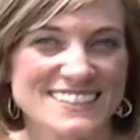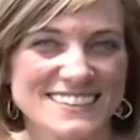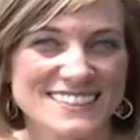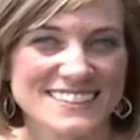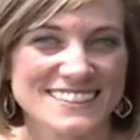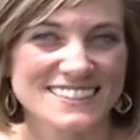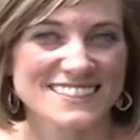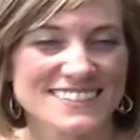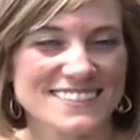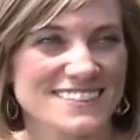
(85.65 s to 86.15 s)

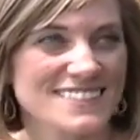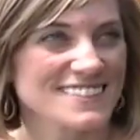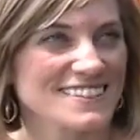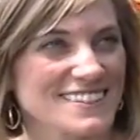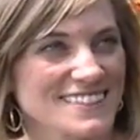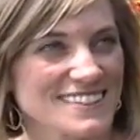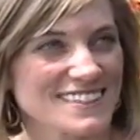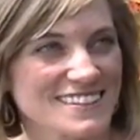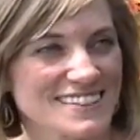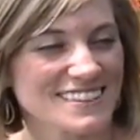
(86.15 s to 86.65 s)

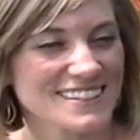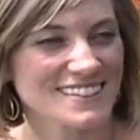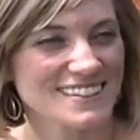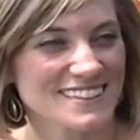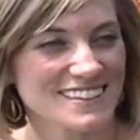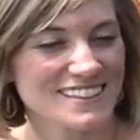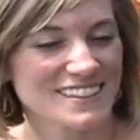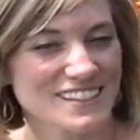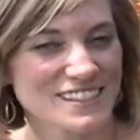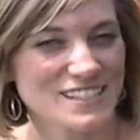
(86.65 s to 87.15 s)

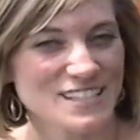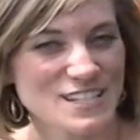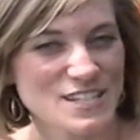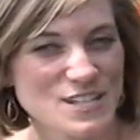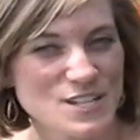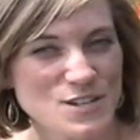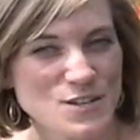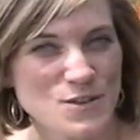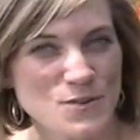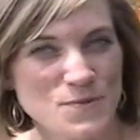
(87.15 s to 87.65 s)

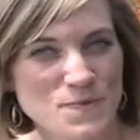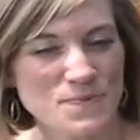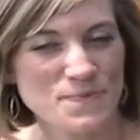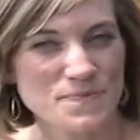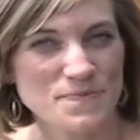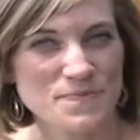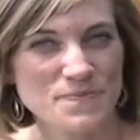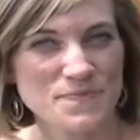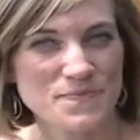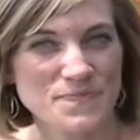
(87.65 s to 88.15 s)

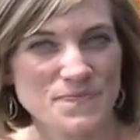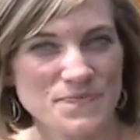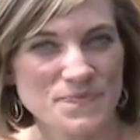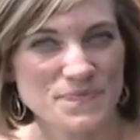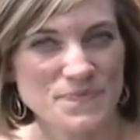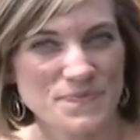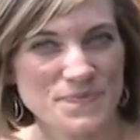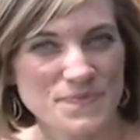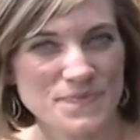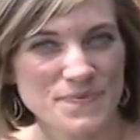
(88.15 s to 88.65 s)

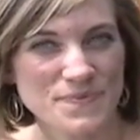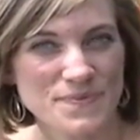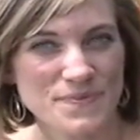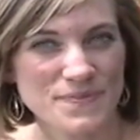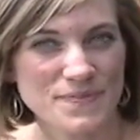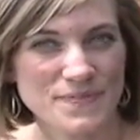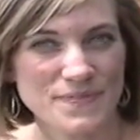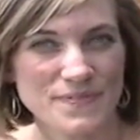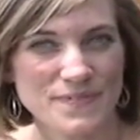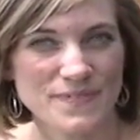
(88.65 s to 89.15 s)

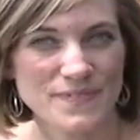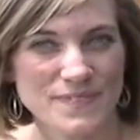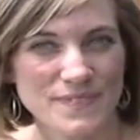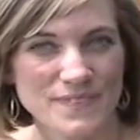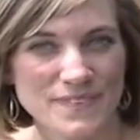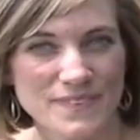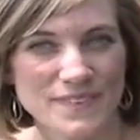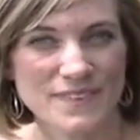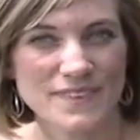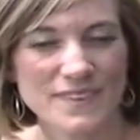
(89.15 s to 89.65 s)

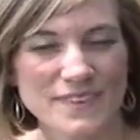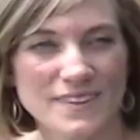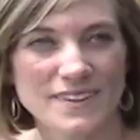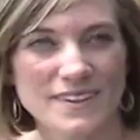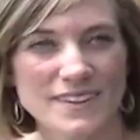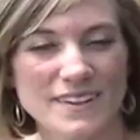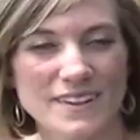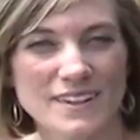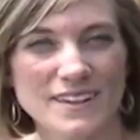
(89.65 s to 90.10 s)
This person isn't speaking.